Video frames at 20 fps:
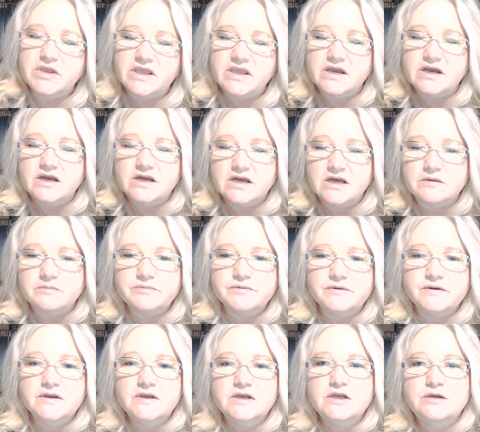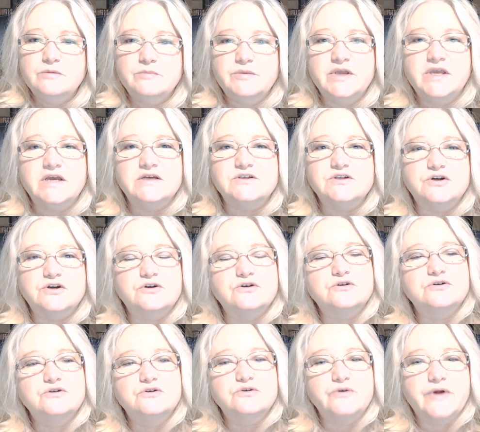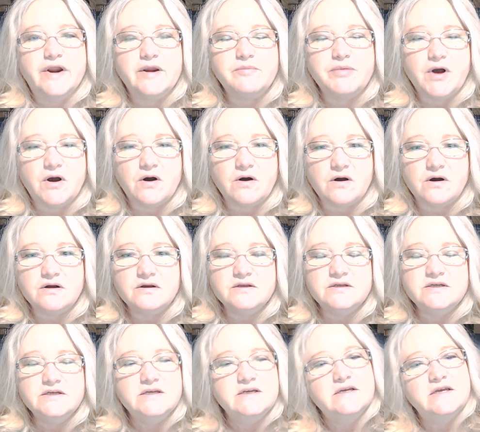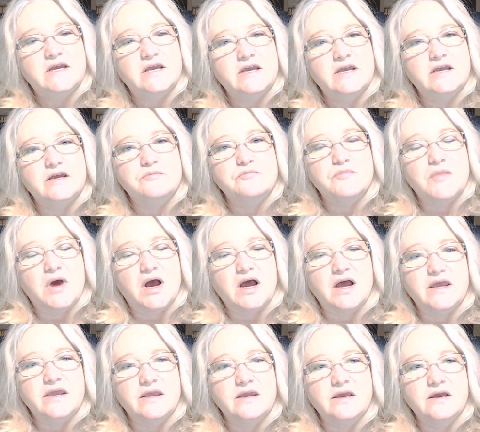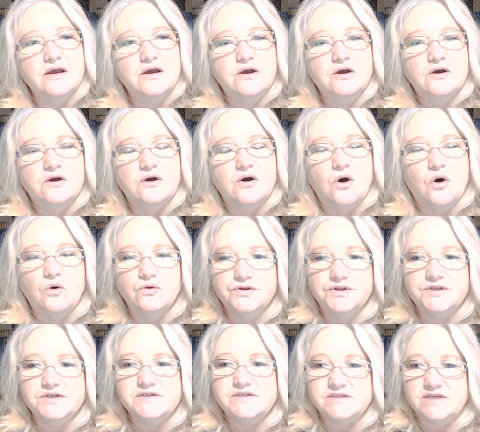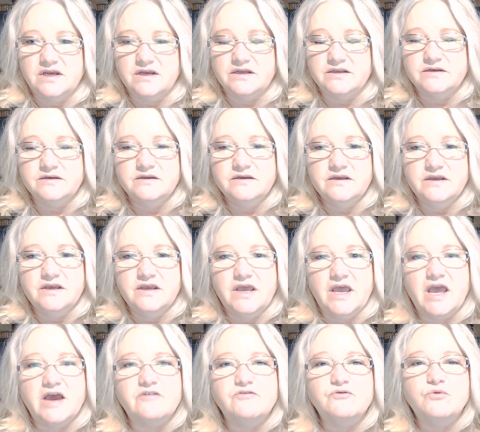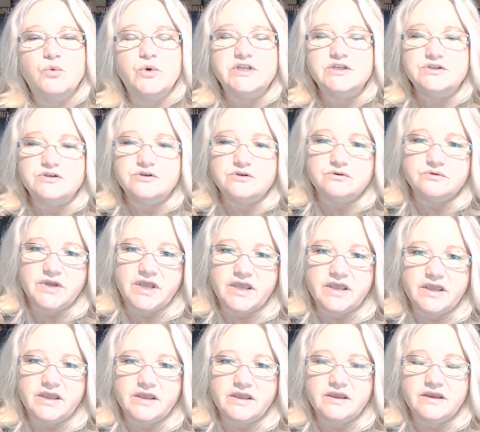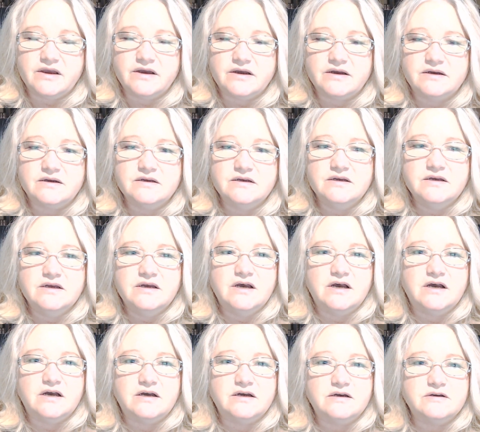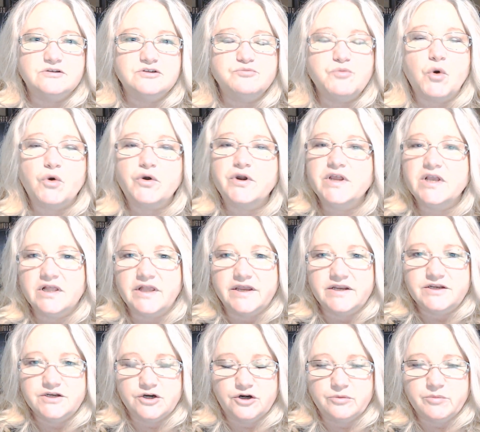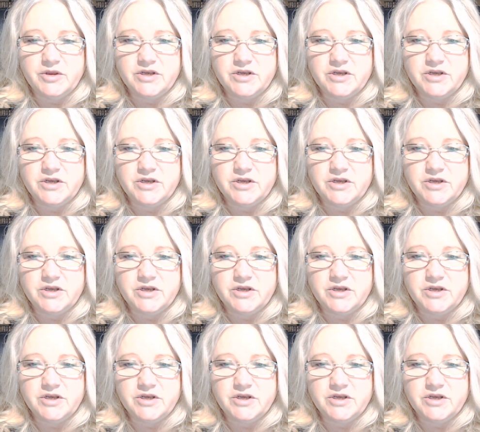up because her grandpa and my oldest son have went to a sporting clay tournament,